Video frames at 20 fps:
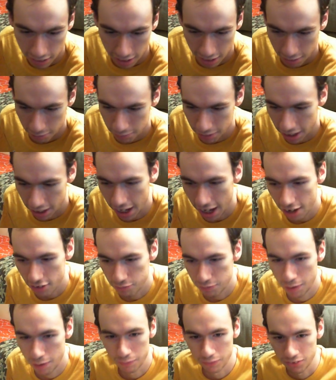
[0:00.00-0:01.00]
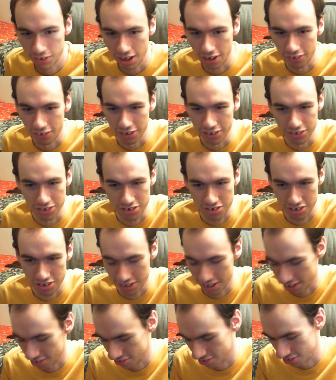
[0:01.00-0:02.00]
have paper towel here just in
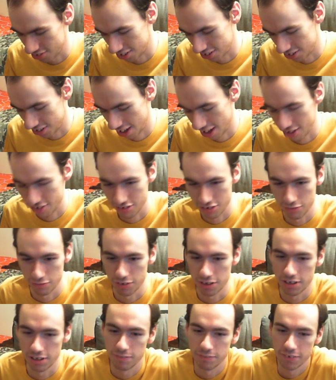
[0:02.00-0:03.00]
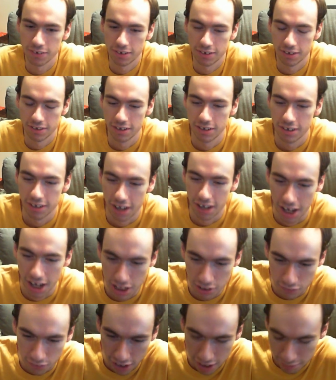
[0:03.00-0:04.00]
case there's a catastrophe
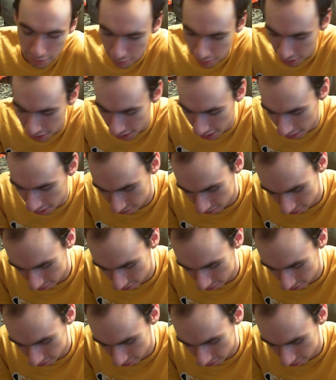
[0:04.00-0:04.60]
anyway, but,